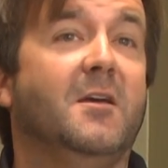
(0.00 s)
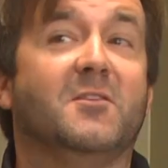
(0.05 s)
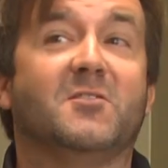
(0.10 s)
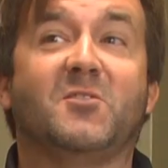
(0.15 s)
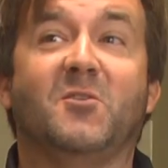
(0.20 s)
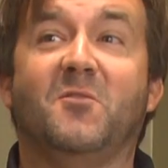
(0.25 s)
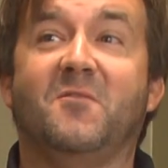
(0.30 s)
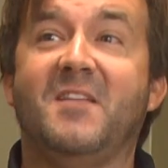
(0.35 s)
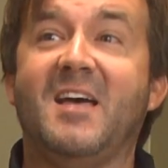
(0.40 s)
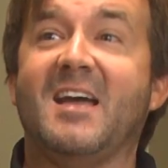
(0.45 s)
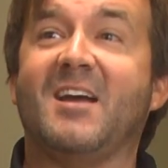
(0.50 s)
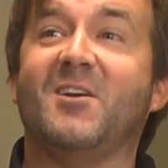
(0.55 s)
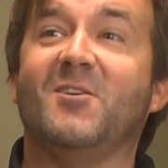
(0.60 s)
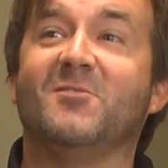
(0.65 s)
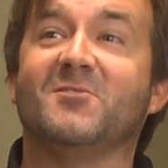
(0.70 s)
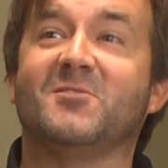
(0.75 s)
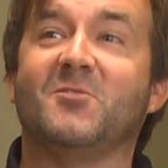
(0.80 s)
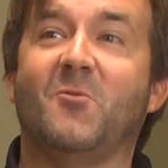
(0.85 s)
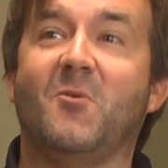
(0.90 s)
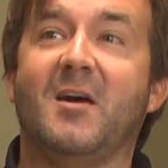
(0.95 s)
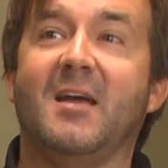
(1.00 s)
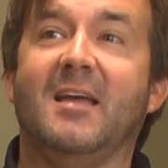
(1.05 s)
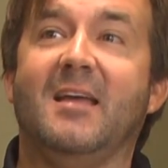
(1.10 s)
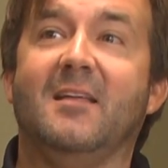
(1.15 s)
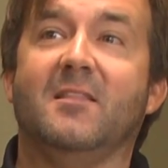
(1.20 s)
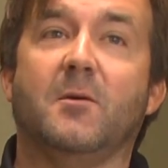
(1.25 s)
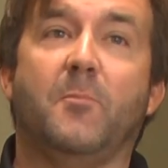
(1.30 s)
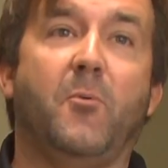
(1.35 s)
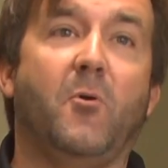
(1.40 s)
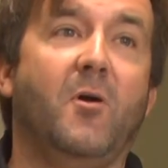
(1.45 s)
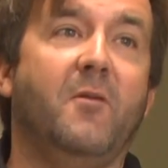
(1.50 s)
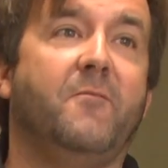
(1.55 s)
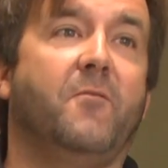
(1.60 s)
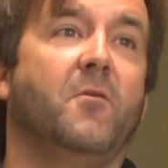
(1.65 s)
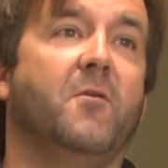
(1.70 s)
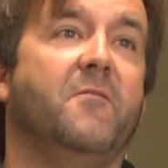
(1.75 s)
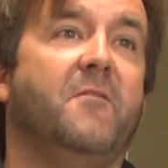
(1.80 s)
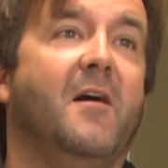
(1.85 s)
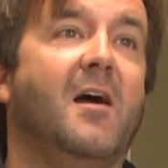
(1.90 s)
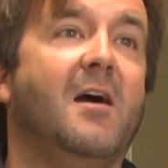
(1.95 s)
So if that goes away, the
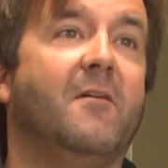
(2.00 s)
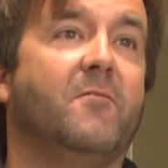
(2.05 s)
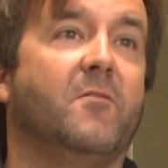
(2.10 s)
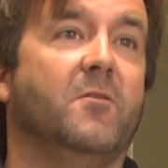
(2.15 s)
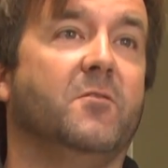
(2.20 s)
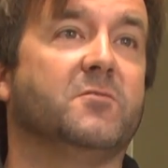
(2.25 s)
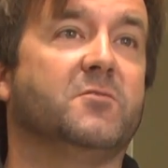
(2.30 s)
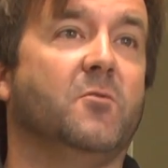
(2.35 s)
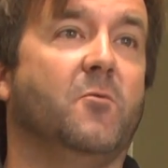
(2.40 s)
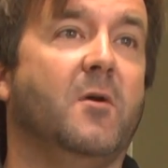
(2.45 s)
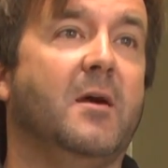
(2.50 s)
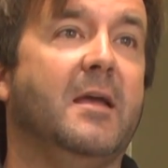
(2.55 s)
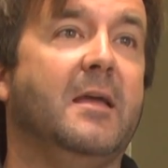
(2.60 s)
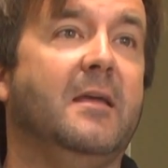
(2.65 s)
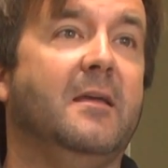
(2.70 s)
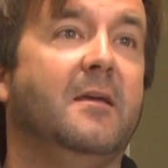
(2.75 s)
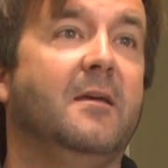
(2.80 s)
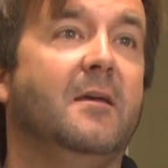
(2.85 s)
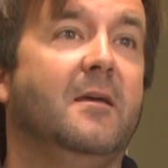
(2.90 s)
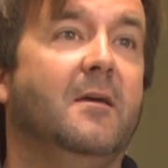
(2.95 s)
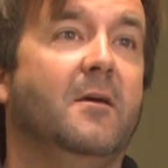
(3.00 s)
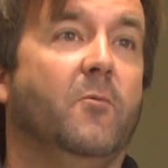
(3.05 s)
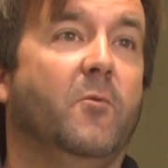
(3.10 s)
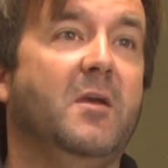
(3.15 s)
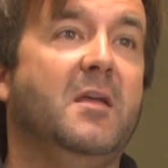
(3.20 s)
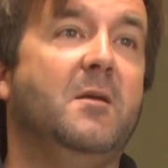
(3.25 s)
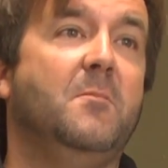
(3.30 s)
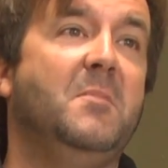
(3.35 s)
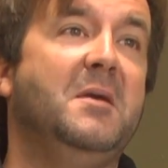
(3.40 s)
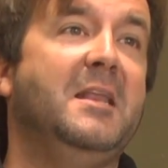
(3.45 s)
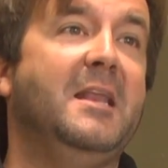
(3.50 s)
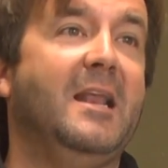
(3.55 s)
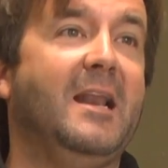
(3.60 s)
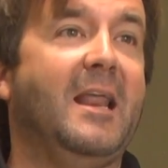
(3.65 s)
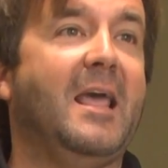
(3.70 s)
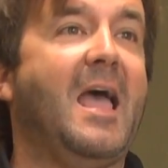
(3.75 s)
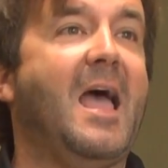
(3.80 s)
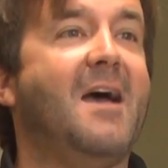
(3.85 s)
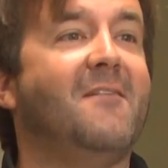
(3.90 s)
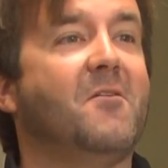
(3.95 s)
0.45 rolls away, we
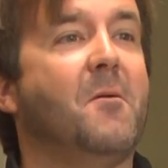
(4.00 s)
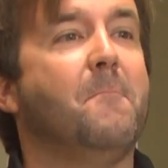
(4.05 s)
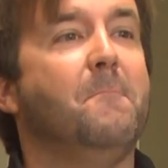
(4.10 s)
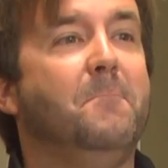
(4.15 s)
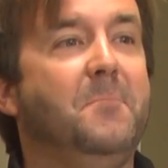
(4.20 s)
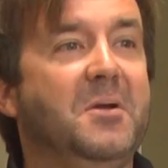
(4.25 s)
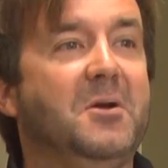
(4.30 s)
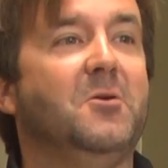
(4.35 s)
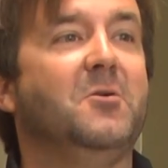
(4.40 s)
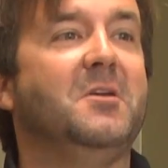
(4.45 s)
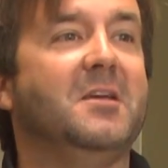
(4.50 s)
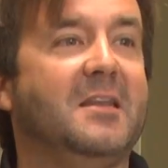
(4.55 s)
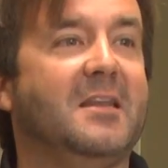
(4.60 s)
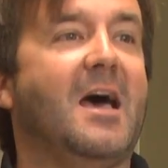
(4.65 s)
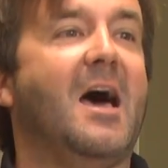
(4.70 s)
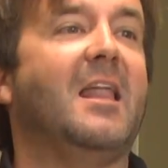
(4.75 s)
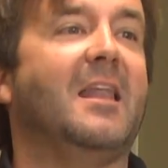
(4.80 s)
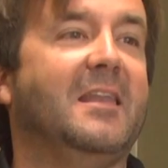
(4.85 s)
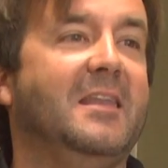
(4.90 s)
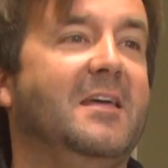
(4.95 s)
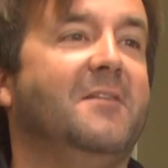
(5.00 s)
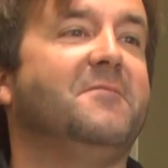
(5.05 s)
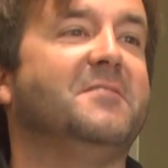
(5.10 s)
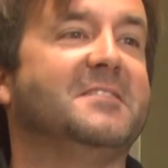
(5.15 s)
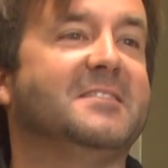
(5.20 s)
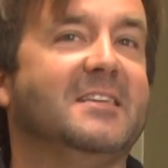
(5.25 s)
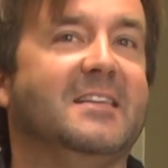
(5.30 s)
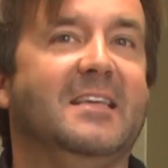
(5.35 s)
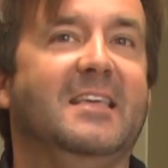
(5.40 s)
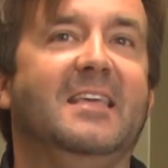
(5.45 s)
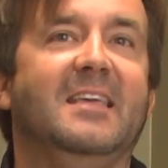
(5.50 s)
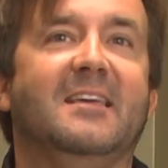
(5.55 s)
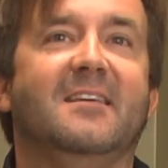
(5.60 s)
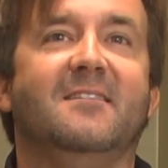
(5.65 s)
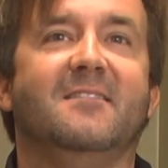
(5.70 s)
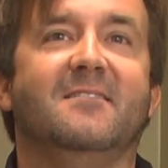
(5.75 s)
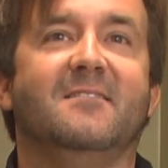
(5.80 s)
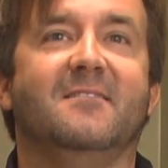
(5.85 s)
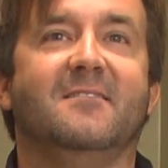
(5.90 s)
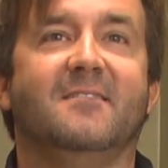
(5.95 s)
immediately have a $1 billion deficit
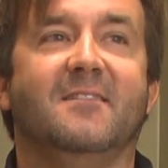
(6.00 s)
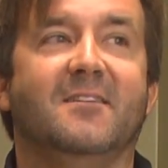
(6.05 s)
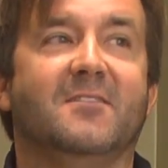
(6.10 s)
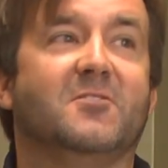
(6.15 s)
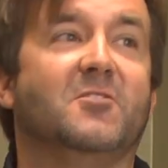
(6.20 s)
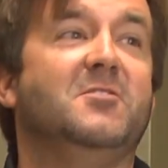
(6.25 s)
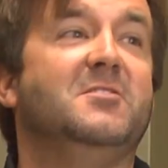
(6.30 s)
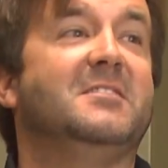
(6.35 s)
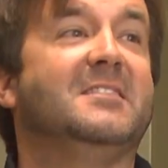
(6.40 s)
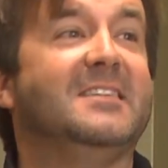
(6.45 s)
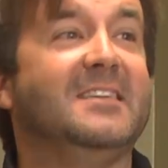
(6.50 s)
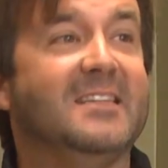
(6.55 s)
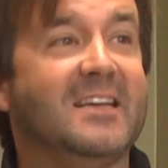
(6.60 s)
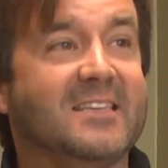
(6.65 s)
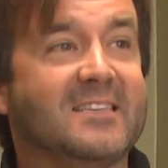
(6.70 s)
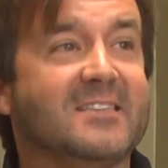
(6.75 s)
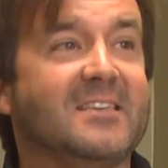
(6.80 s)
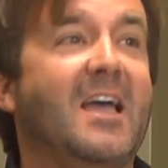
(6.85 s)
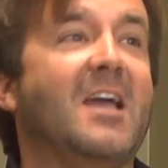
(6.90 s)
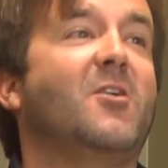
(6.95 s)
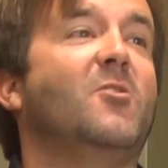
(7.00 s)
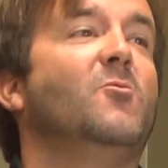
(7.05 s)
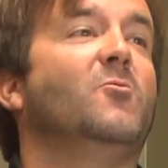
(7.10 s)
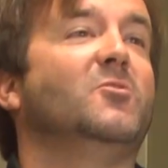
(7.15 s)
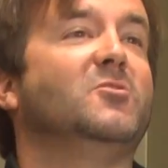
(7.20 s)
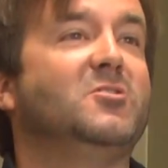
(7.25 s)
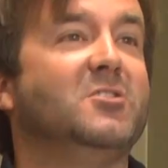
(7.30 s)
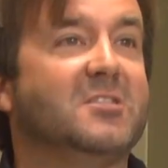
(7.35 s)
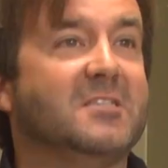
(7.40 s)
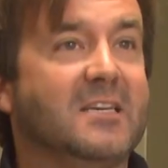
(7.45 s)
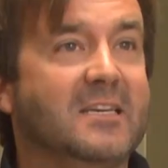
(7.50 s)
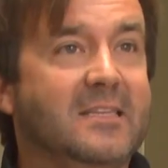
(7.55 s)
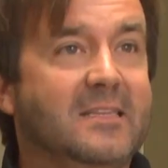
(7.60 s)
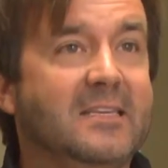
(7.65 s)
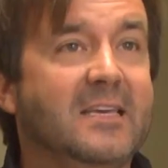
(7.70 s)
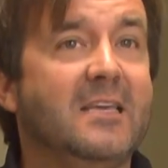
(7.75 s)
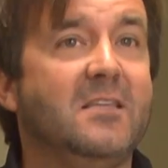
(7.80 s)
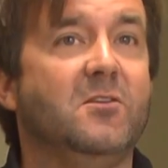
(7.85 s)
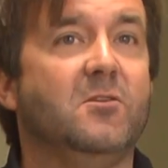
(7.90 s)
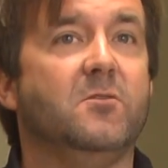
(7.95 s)
again. So you see that cycle will just
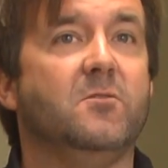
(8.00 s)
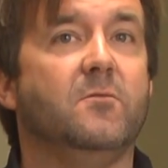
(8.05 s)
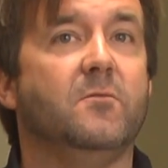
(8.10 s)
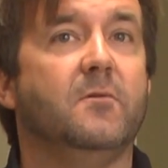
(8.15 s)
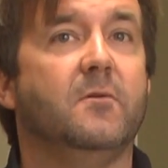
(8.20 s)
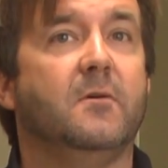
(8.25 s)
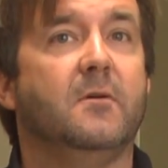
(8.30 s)
continue.